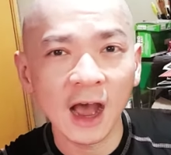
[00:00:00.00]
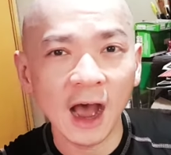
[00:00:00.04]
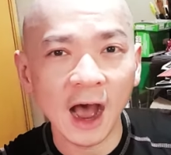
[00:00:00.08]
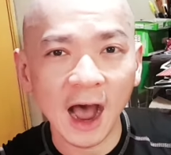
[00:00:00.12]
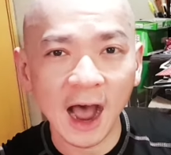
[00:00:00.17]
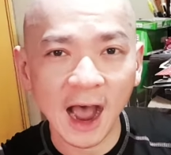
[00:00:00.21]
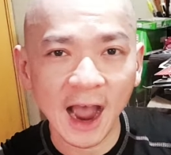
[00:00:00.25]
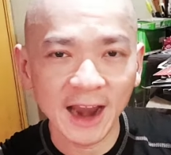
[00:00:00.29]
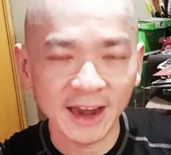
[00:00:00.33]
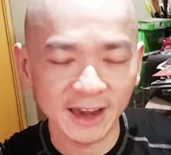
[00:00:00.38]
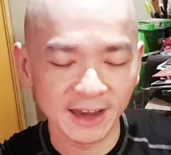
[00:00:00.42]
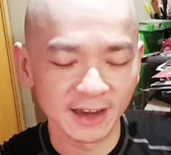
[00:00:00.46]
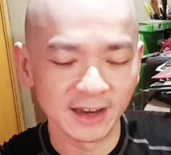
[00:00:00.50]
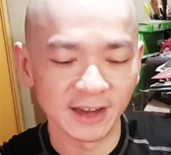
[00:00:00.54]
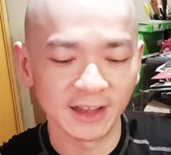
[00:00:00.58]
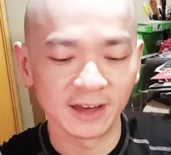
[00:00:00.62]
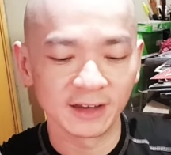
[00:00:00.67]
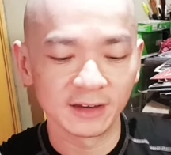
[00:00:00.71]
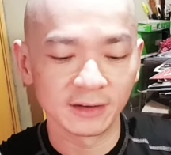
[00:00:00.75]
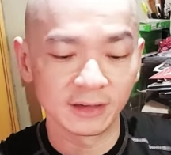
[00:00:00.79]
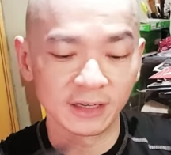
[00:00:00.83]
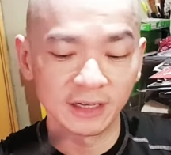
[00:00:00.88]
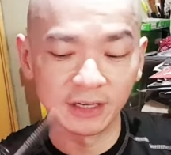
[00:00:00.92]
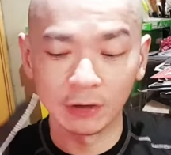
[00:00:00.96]
I did
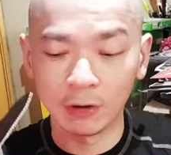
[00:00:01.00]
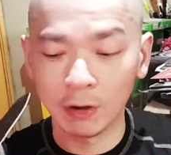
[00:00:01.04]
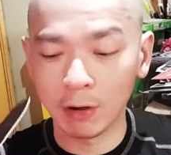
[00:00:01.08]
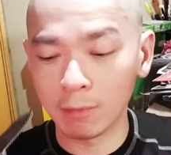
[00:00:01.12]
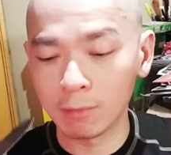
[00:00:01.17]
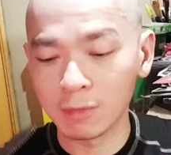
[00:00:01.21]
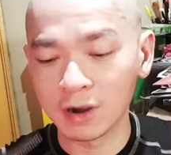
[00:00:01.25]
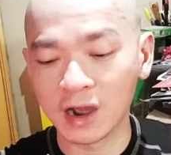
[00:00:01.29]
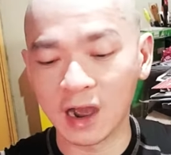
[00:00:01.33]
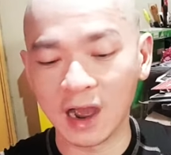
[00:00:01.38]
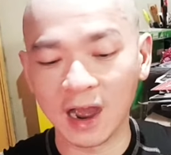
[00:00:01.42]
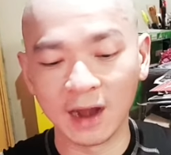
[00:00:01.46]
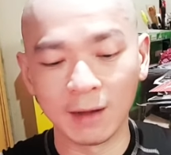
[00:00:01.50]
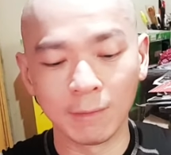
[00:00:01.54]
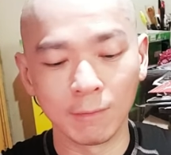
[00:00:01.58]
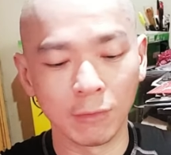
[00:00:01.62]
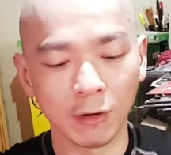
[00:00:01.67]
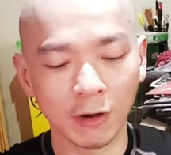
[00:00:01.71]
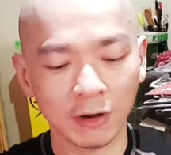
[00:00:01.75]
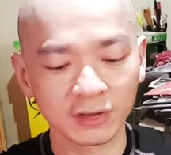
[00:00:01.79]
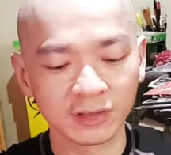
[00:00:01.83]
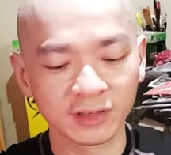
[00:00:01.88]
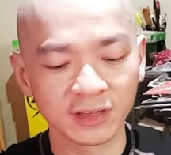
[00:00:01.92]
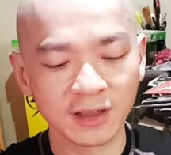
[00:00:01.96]
the normal
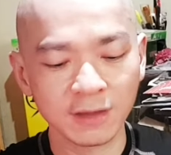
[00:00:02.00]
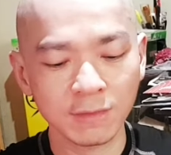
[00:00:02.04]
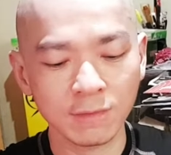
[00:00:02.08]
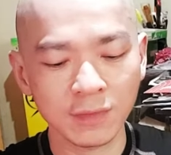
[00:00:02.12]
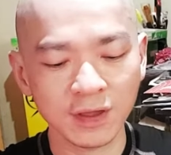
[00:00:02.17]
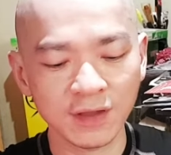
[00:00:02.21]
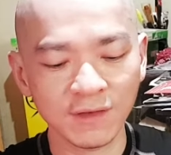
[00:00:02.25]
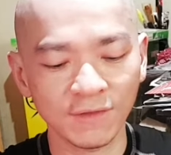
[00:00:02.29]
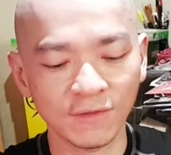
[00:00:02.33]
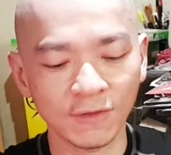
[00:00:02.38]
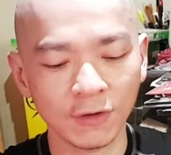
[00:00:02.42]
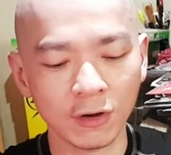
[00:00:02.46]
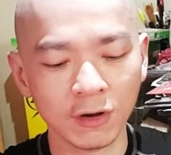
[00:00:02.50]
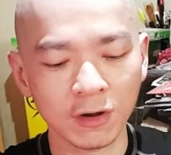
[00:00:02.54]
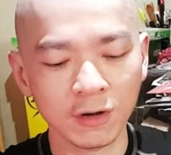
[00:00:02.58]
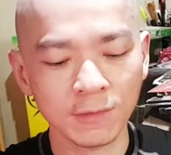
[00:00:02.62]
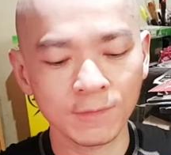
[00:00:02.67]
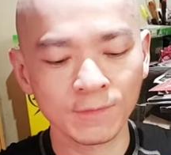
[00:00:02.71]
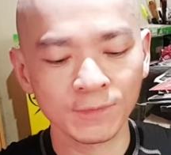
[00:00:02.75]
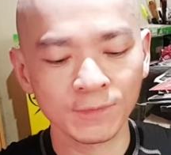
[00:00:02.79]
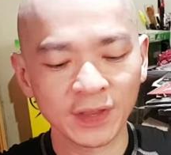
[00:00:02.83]
unboxing before,